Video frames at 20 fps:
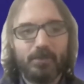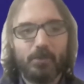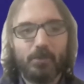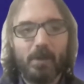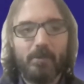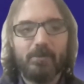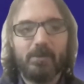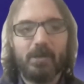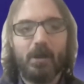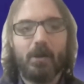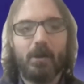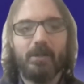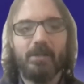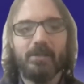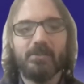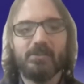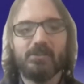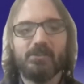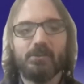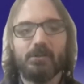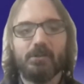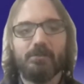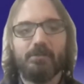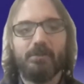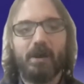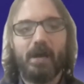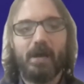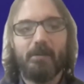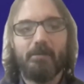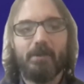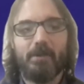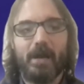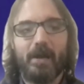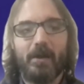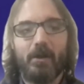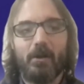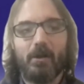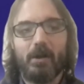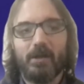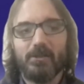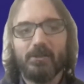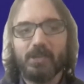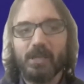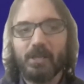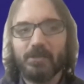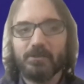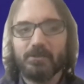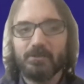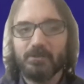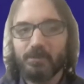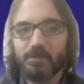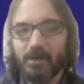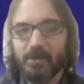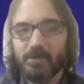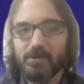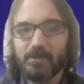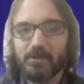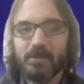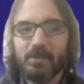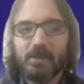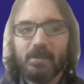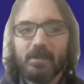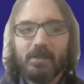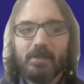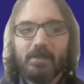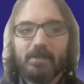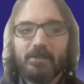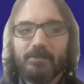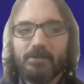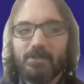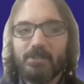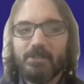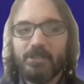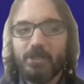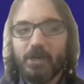The webinar is certified by our educational sponsor, the V.G.